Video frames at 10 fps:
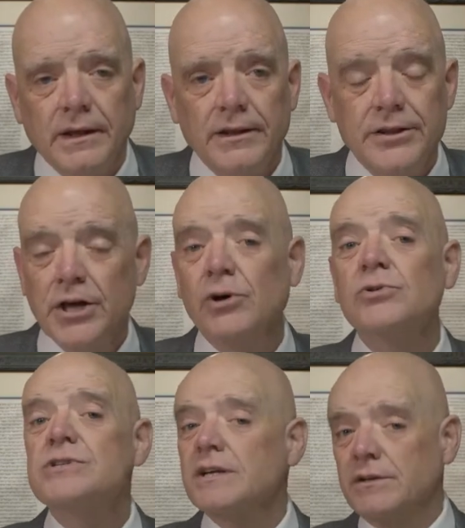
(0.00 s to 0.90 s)

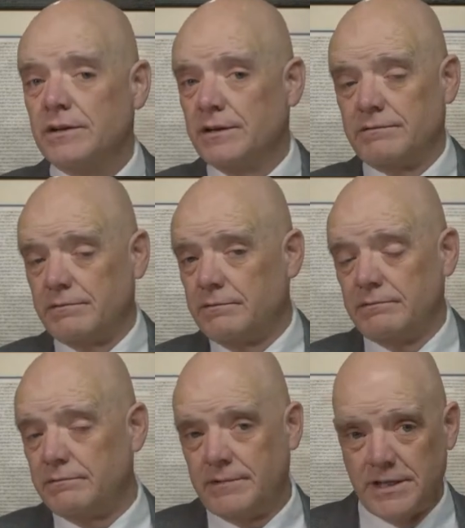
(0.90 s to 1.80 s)
those in the
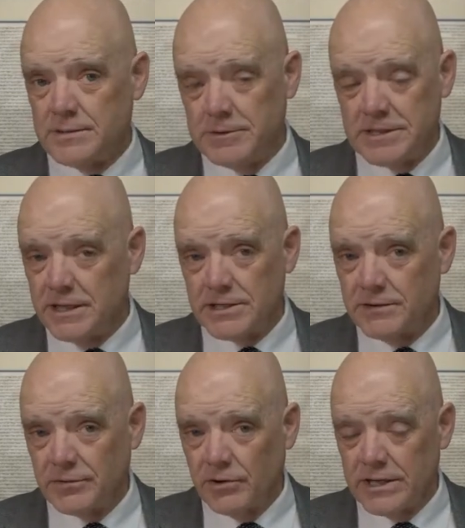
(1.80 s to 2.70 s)
dispensation
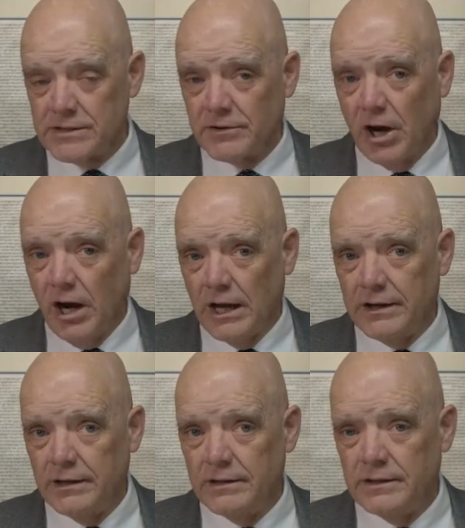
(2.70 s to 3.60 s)
of the grace of God,